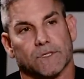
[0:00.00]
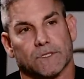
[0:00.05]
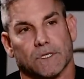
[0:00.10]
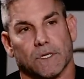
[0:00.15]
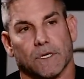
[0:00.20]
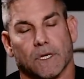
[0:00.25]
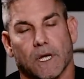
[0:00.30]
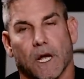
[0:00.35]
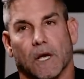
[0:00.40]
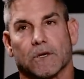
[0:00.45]
It's
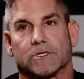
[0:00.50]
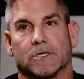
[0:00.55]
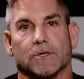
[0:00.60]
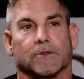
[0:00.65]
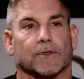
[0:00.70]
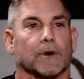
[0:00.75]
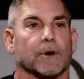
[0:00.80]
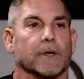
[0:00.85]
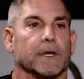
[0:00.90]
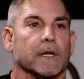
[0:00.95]
going to cost you
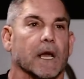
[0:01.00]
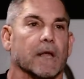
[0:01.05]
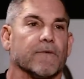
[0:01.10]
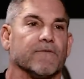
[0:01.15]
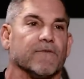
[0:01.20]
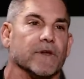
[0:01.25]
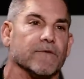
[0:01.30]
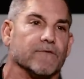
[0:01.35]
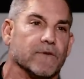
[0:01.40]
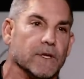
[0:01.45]

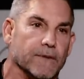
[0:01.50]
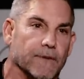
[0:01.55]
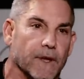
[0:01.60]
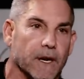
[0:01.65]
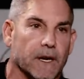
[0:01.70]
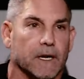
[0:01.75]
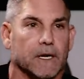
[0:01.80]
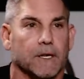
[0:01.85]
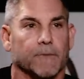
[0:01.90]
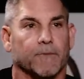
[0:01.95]
3950.
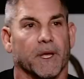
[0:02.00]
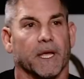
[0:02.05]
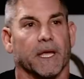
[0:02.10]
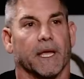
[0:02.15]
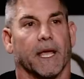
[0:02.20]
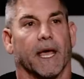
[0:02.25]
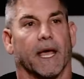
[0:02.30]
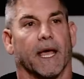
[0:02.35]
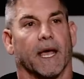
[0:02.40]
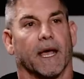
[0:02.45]
They're going to pay
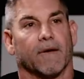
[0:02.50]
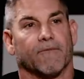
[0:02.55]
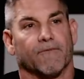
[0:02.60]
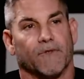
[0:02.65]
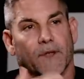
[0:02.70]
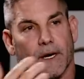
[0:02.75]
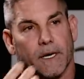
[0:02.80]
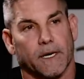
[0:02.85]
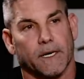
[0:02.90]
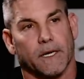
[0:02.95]
half.
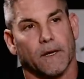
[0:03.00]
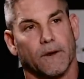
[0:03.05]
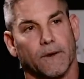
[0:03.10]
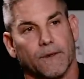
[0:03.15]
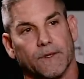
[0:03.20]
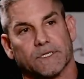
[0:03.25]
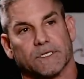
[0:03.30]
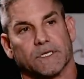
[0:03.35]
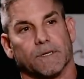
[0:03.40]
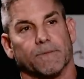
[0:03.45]
They're going to go to
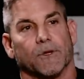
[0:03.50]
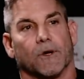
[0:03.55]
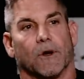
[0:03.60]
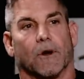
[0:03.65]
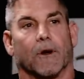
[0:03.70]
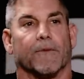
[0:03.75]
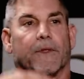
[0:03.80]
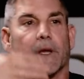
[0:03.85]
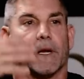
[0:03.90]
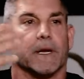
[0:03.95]
the
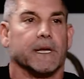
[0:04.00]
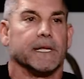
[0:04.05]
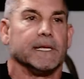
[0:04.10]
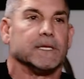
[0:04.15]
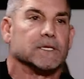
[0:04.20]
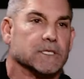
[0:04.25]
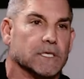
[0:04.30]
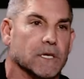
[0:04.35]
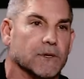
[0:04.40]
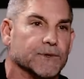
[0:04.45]
seminar. They're going to
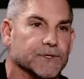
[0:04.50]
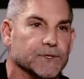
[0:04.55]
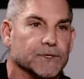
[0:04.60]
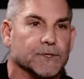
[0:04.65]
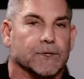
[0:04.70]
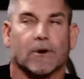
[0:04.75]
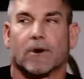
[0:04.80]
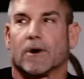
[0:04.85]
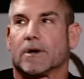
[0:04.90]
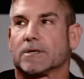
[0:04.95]
each sell two
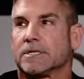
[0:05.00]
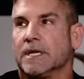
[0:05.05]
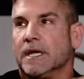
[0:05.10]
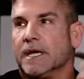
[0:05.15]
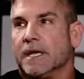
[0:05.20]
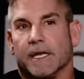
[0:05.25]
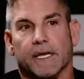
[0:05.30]
cars.